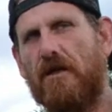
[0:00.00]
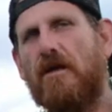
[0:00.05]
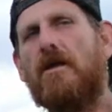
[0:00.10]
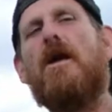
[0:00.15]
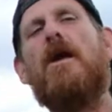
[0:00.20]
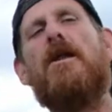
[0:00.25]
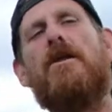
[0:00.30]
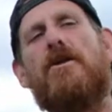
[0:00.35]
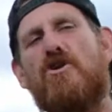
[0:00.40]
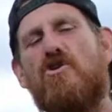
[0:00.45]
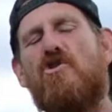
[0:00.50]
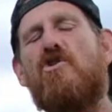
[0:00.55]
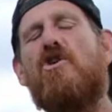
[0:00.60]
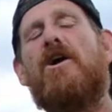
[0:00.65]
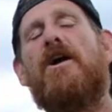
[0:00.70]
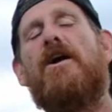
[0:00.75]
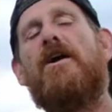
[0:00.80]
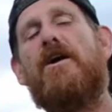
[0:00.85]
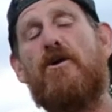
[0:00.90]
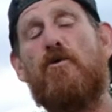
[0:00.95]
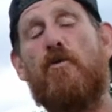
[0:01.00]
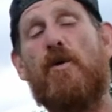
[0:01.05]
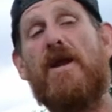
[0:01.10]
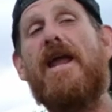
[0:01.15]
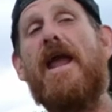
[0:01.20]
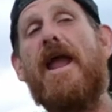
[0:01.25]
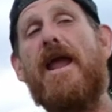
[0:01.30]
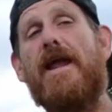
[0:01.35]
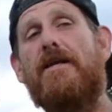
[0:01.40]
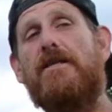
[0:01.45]
can, can
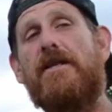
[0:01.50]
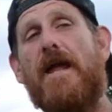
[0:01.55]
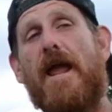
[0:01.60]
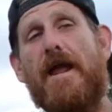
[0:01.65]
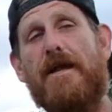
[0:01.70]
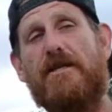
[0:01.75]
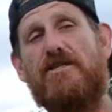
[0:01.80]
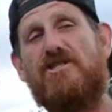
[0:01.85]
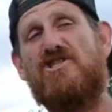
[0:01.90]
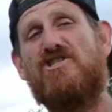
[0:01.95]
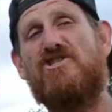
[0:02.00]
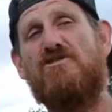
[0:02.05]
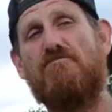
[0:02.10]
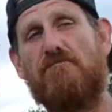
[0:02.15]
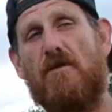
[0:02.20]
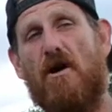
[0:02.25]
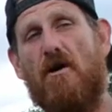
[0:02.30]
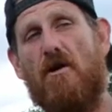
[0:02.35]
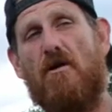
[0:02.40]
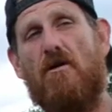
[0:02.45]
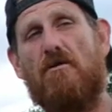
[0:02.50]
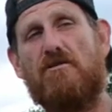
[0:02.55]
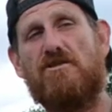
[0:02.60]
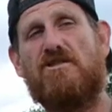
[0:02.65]
create a small,